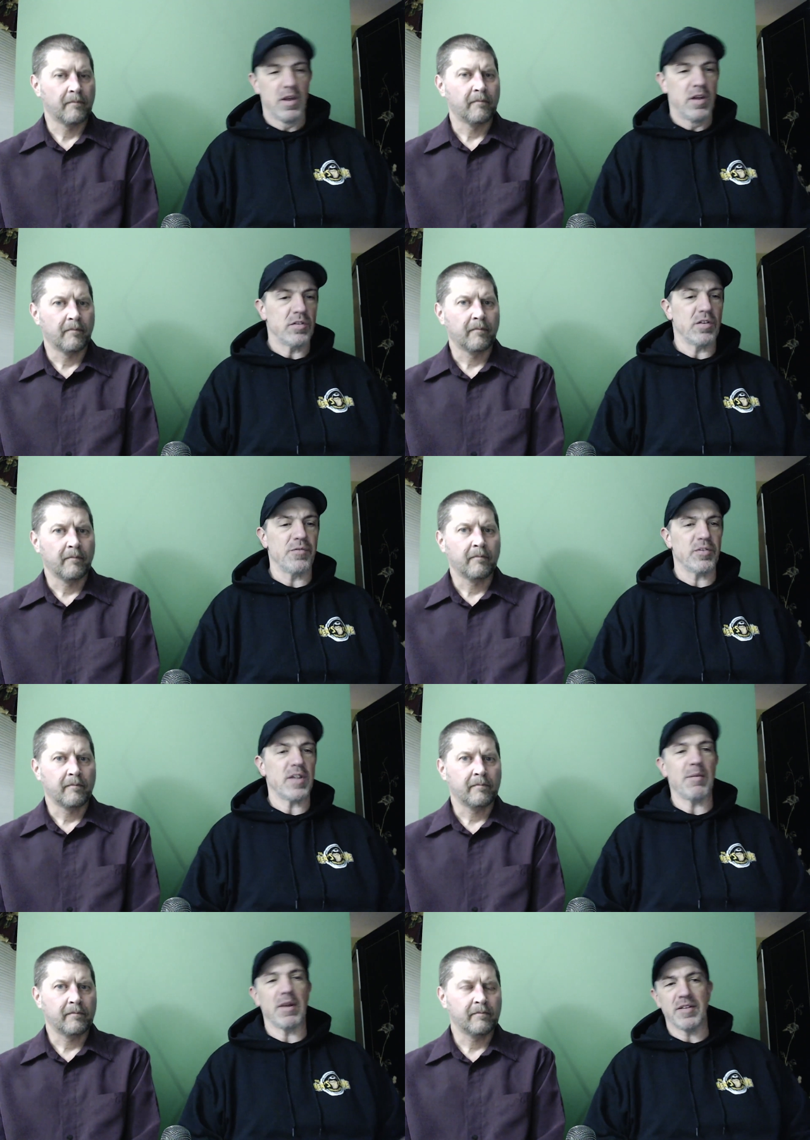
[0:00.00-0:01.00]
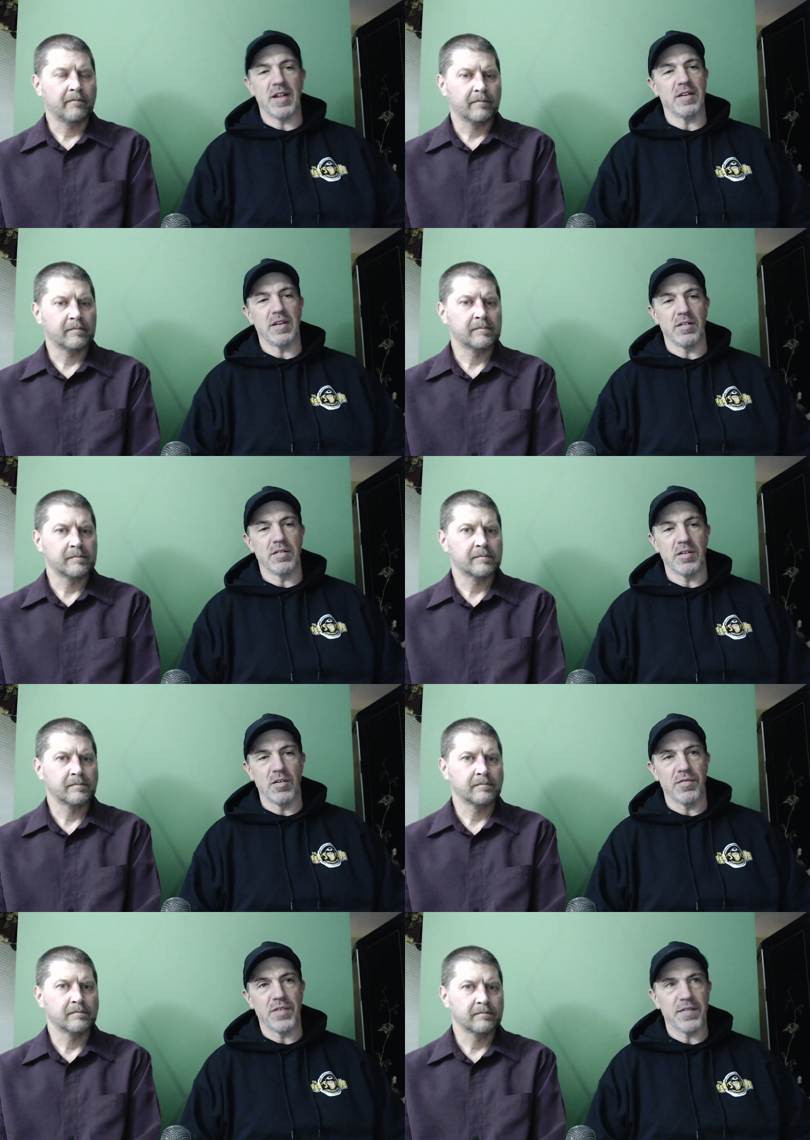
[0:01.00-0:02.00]
Speaker 1: So the first time I sent in, you
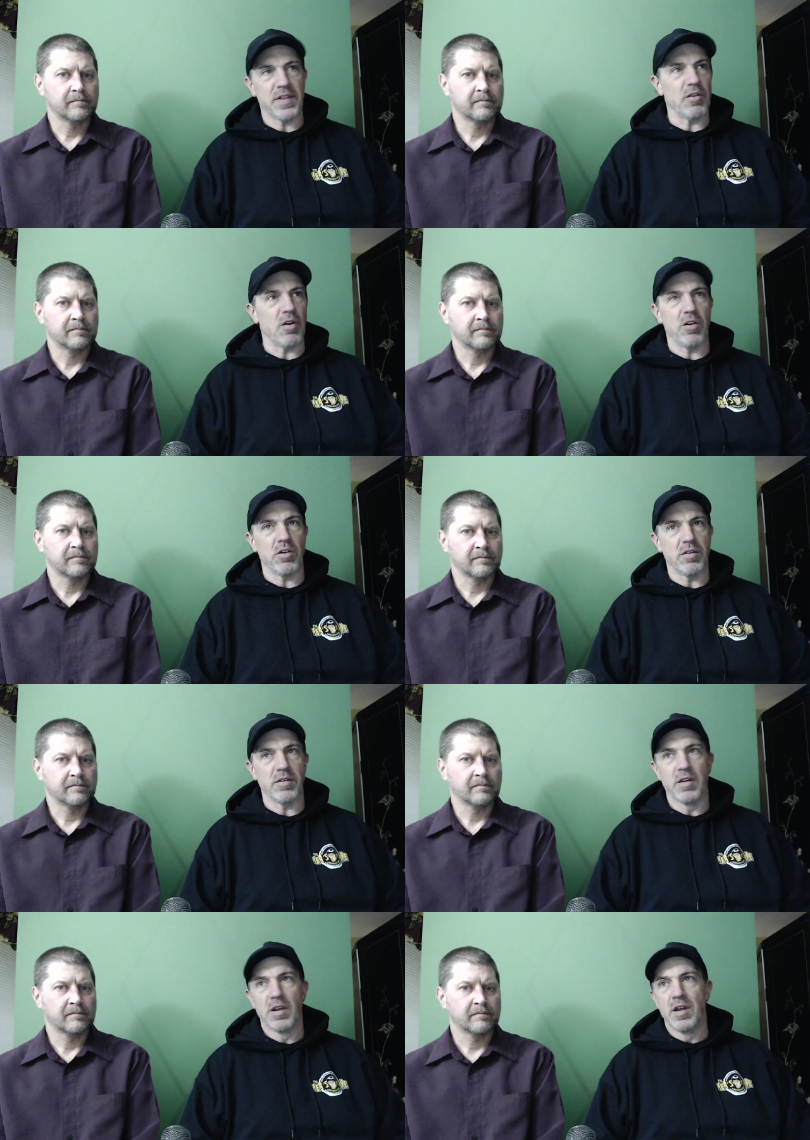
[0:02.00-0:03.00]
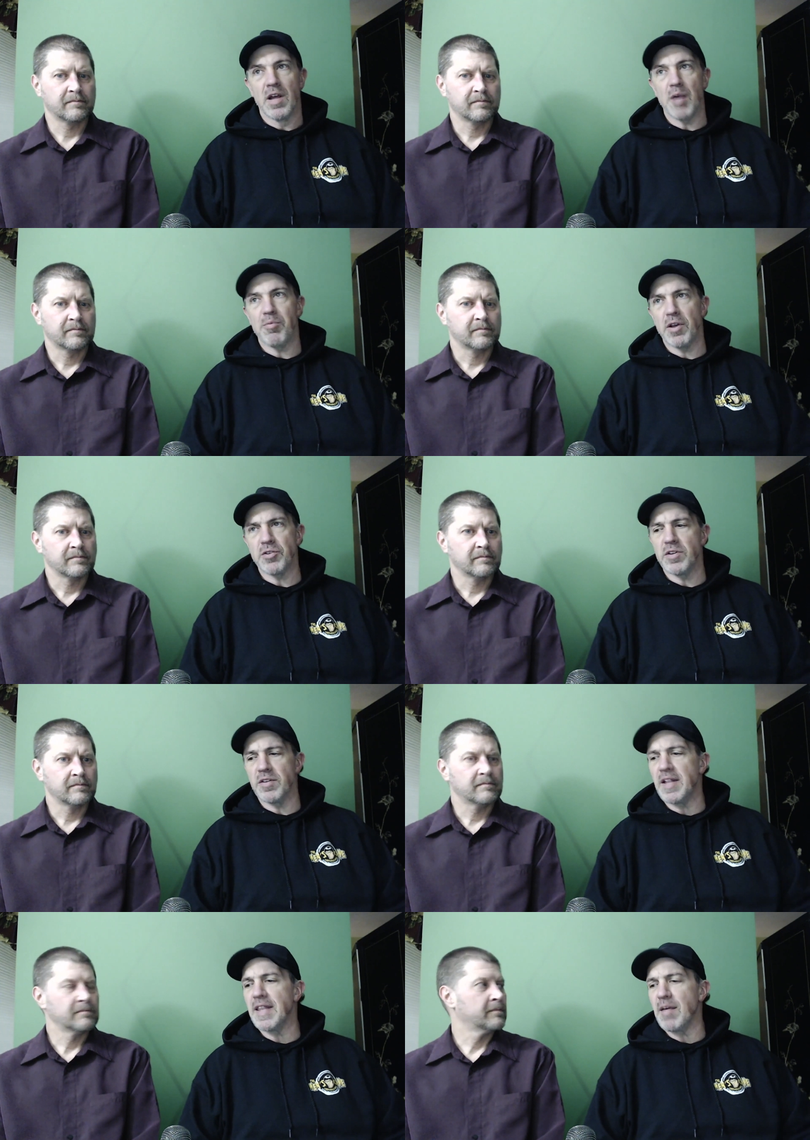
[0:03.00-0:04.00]
know, fifty or hundred, and I probably shouldn't
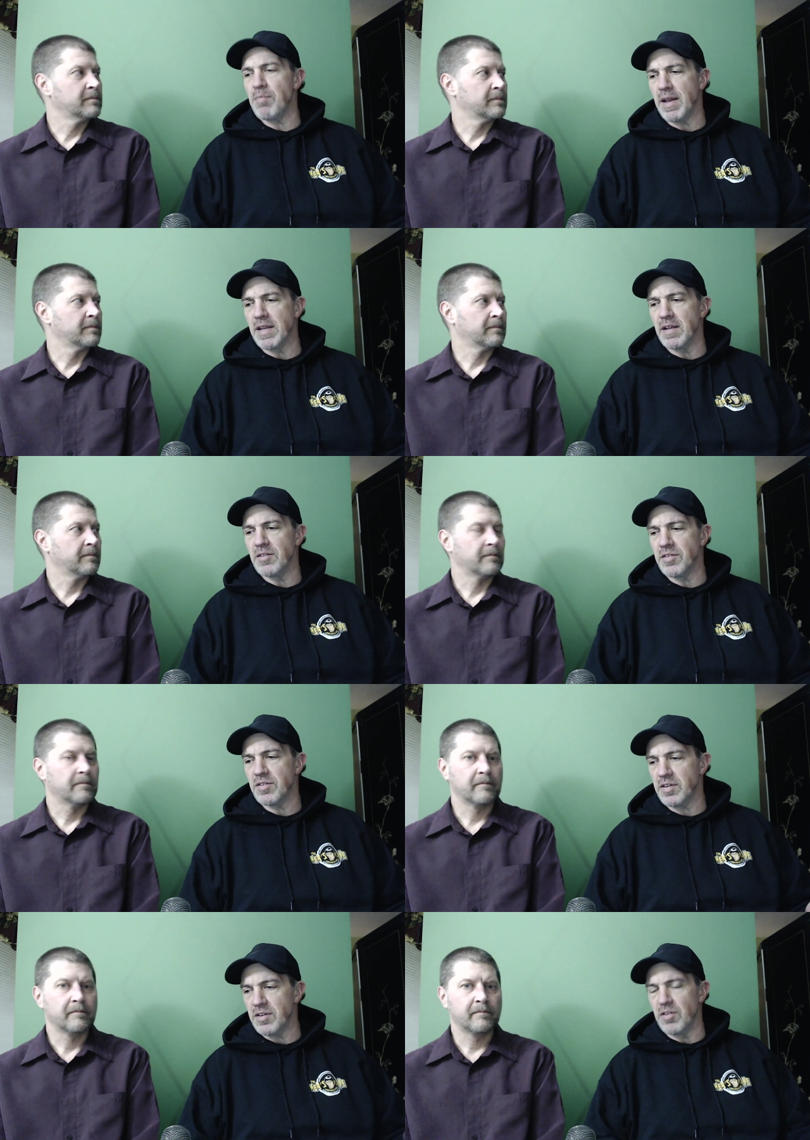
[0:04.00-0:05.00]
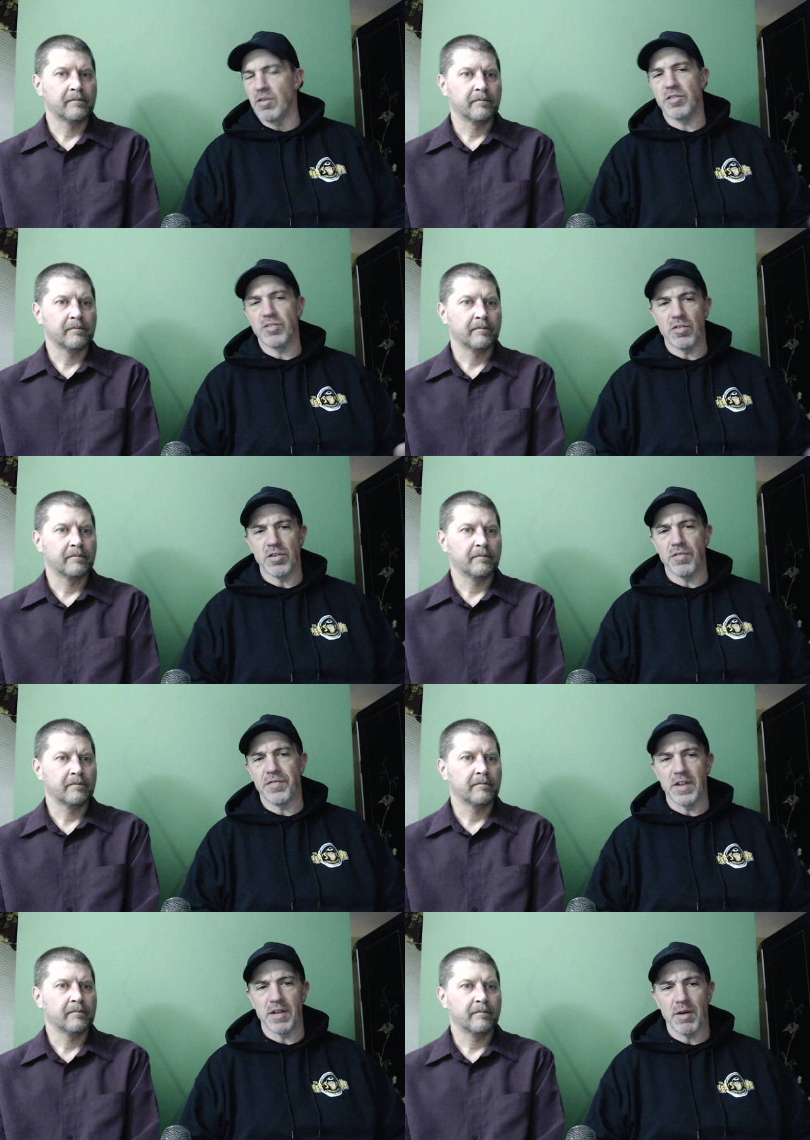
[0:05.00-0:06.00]
have sent that many, and just you know, because you don't, you're
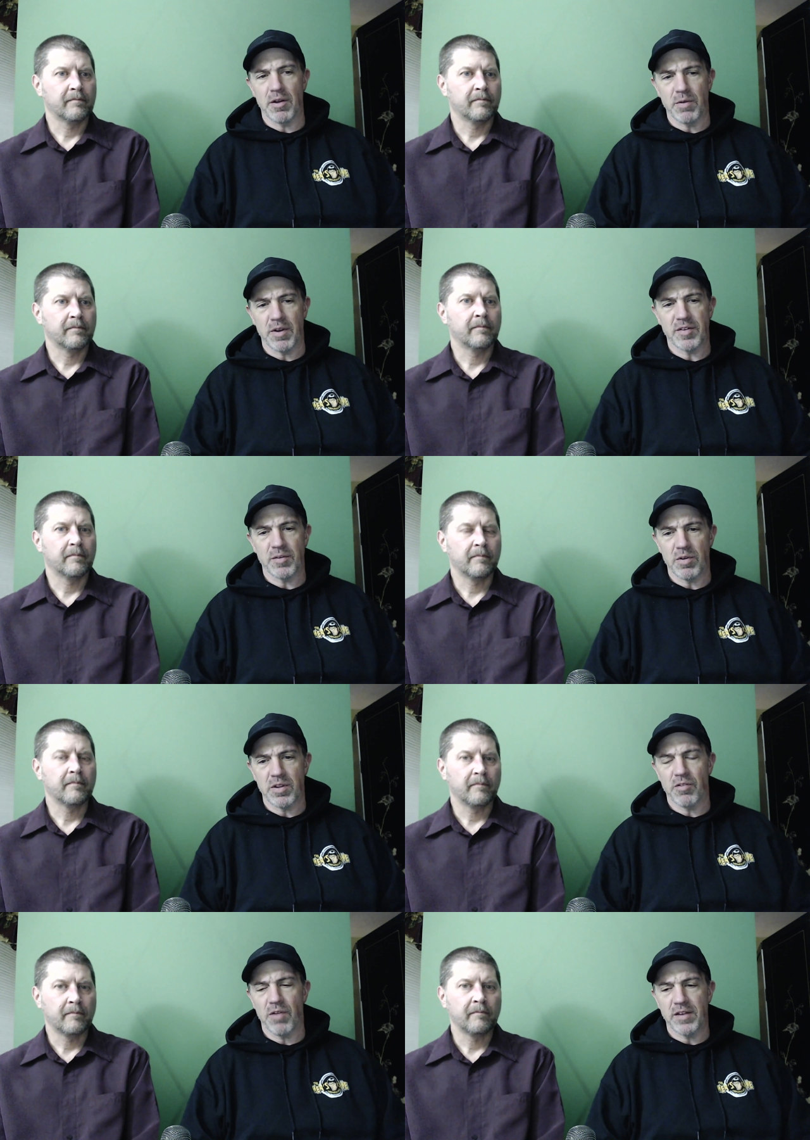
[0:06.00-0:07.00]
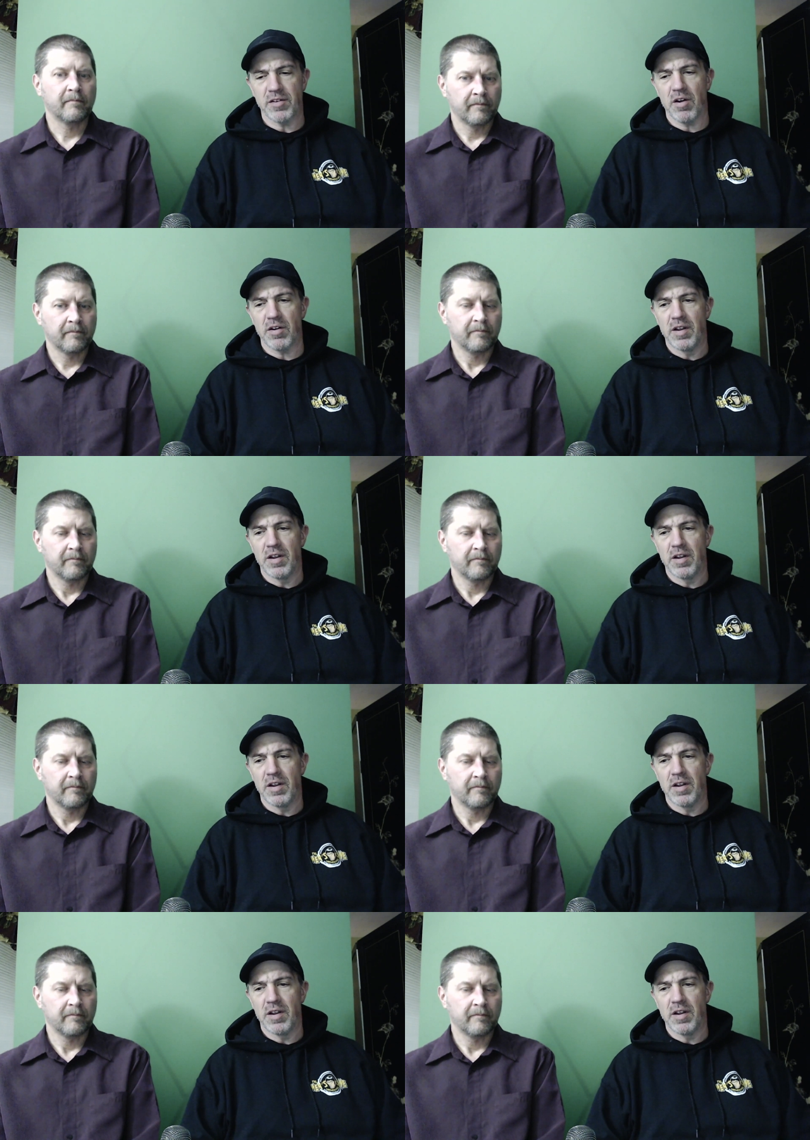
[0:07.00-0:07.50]
feeling out, you want to see what the grades are. And